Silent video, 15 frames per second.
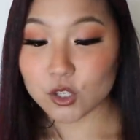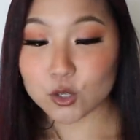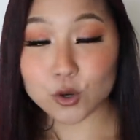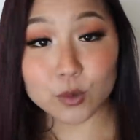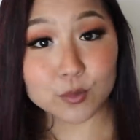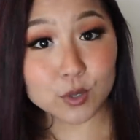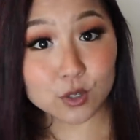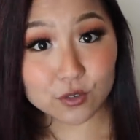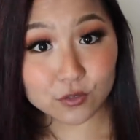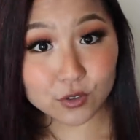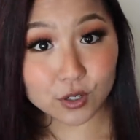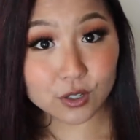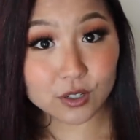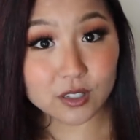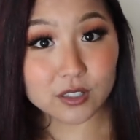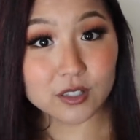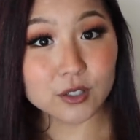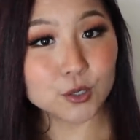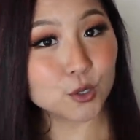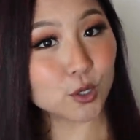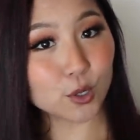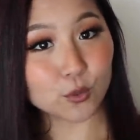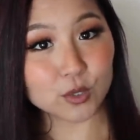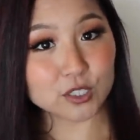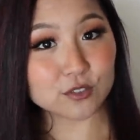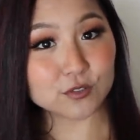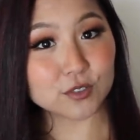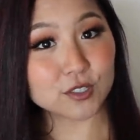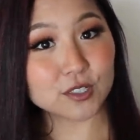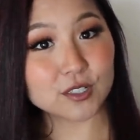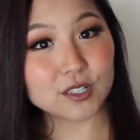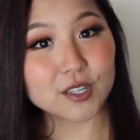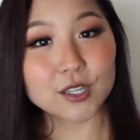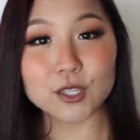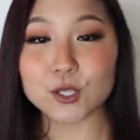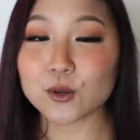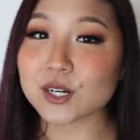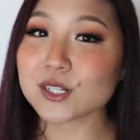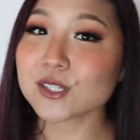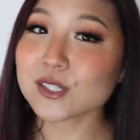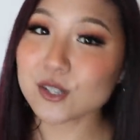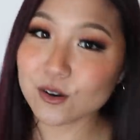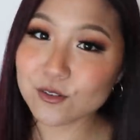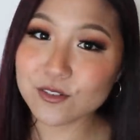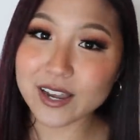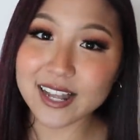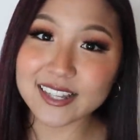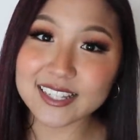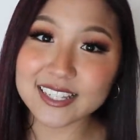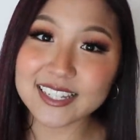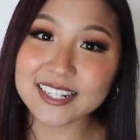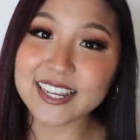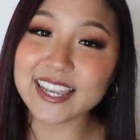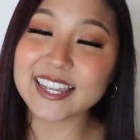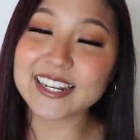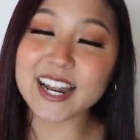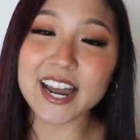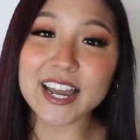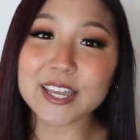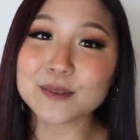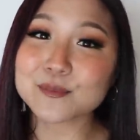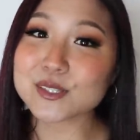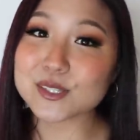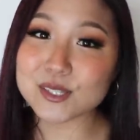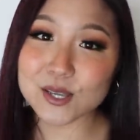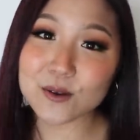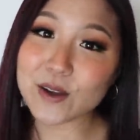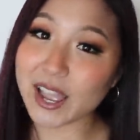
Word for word: you're beautiful, You're wonderful. You are so valid, and I am so